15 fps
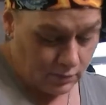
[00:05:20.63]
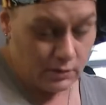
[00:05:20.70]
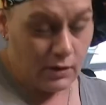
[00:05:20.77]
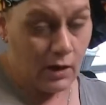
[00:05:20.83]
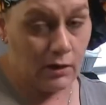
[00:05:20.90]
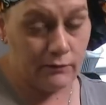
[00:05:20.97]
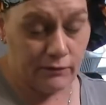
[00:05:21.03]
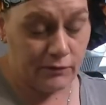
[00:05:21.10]

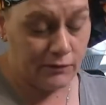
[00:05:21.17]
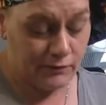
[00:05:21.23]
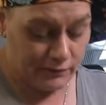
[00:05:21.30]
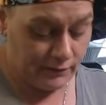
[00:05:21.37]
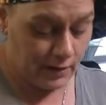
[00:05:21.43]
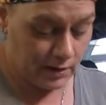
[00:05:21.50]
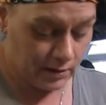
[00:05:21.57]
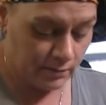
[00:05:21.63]
not for
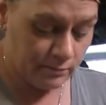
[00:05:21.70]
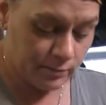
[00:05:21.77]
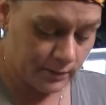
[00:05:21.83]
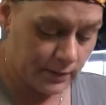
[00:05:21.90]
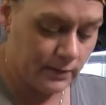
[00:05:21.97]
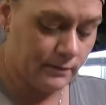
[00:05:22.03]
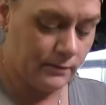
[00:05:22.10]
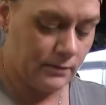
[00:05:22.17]
fun,
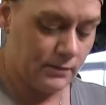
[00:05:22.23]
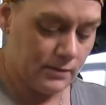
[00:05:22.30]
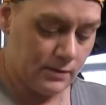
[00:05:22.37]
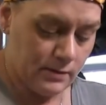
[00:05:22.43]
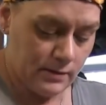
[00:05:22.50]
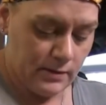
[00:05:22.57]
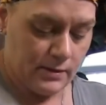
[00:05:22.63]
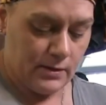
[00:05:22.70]
but
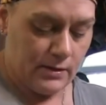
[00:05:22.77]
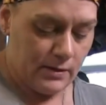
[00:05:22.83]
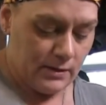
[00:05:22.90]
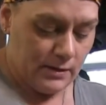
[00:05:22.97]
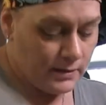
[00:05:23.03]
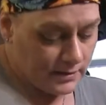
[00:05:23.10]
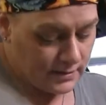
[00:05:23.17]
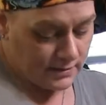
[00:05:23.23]

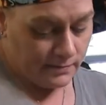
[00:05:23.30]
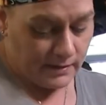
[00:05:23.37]
it's